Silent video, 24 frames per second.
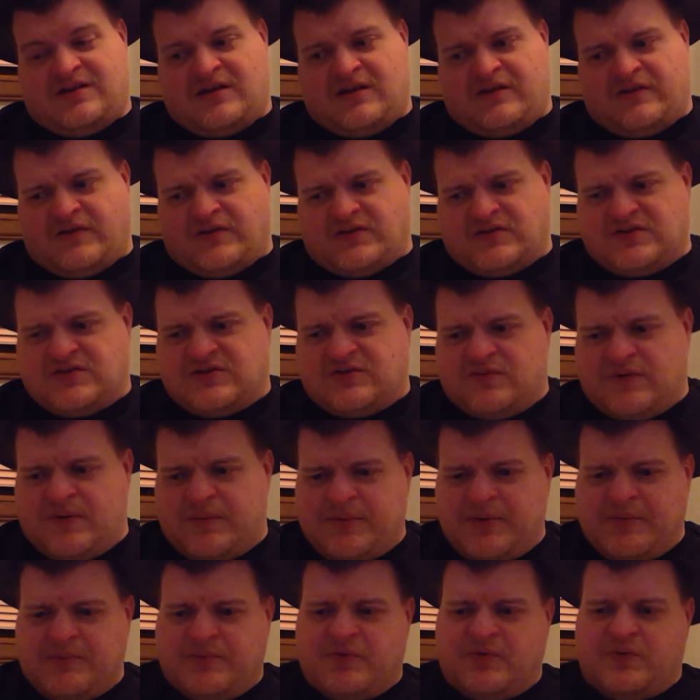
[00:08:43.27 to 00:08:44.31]
if I could just
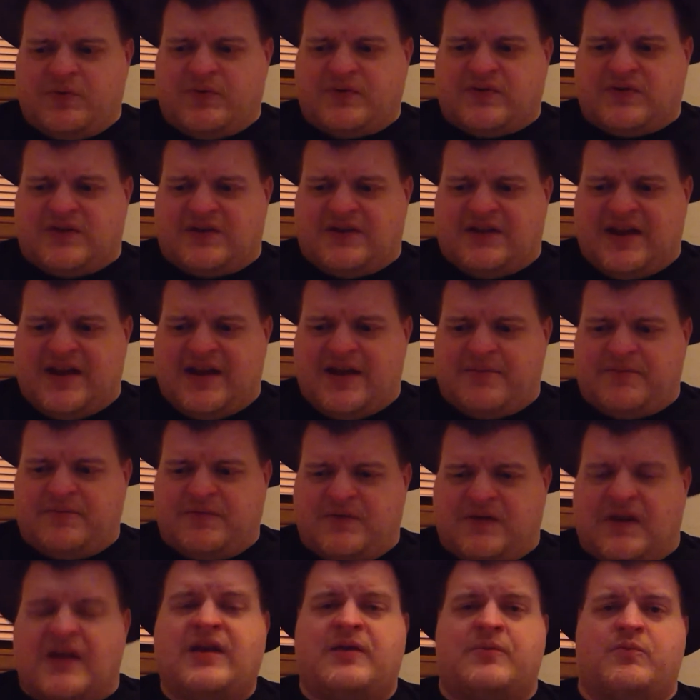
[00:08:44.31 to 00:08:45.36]
remember what the
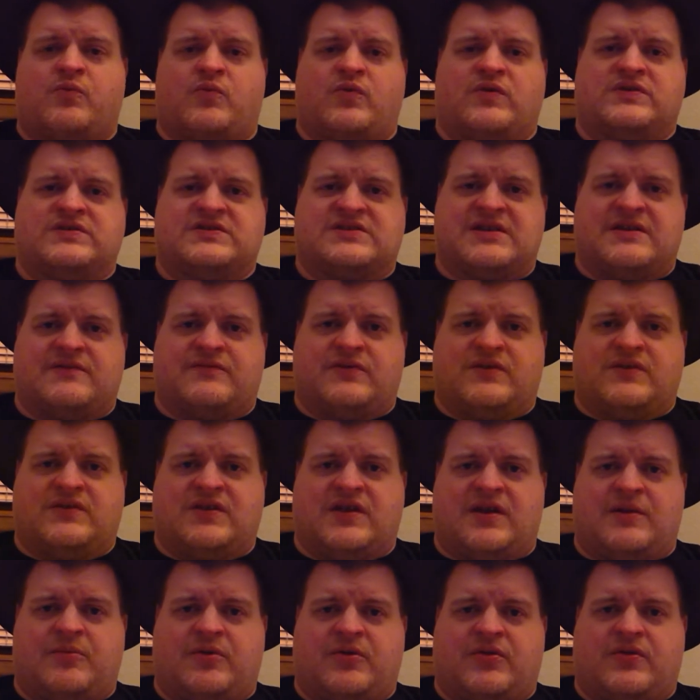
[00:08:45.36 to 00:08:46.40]
damn name was every
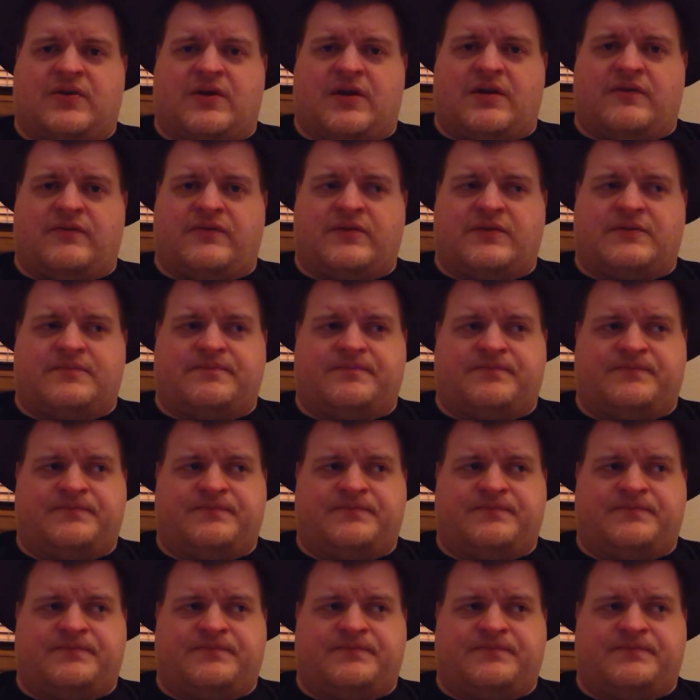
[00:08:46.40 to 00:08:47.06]
time I thought of it.